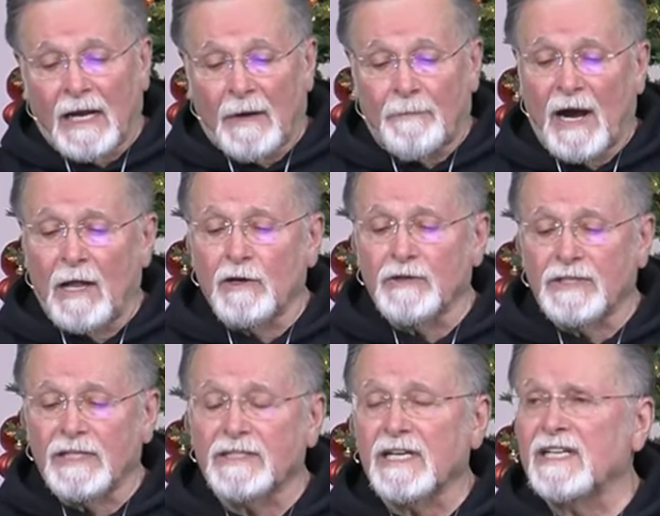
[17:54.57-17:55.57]
Apollos
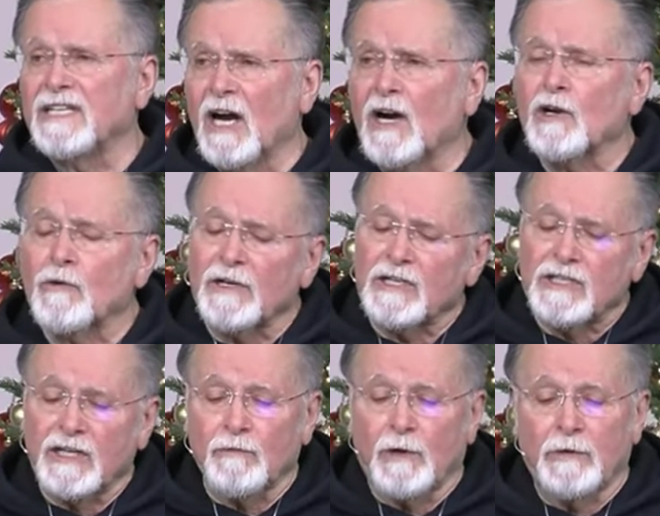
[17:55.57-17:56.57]
is a young
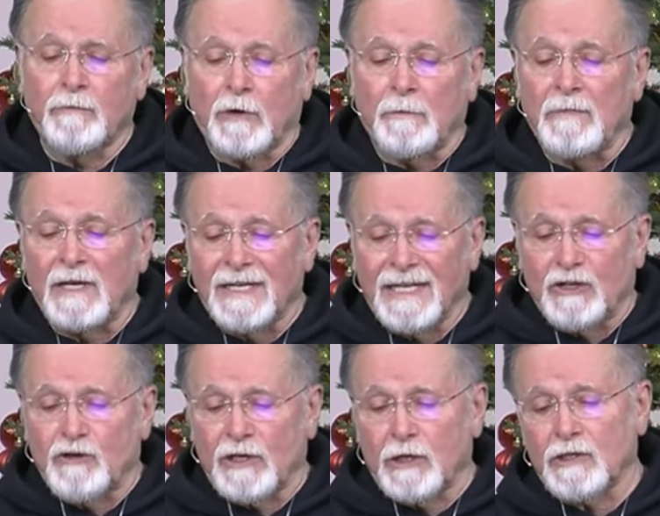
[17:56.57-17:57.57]
Christian when we're
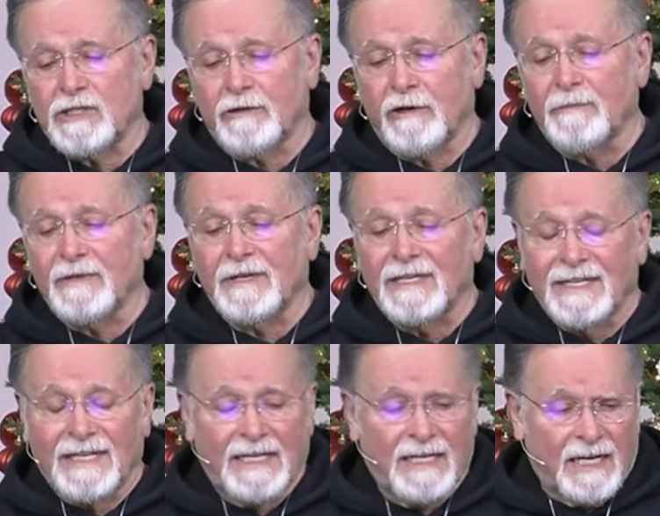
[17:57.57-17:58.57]
introduced to him
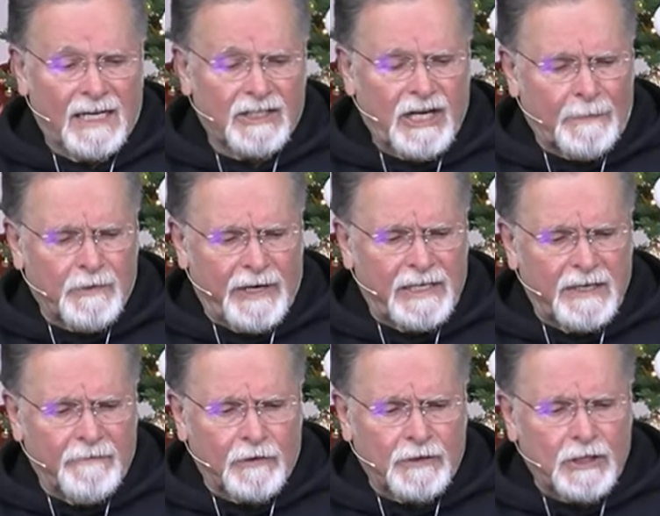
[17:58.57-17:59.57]
in uh, chapter
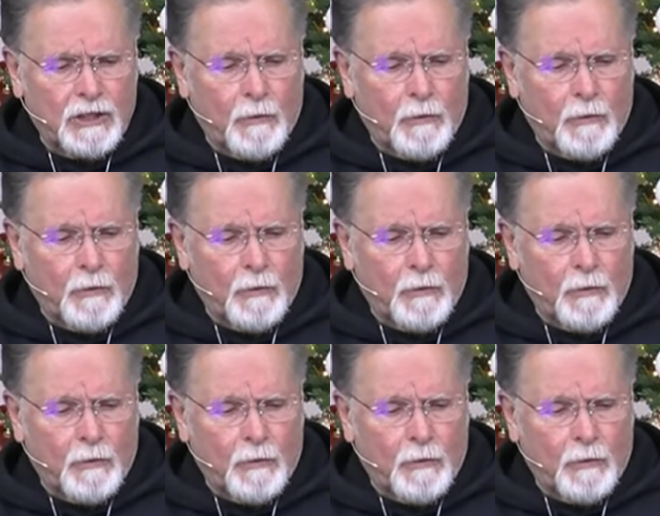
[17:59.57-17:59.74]
18, verses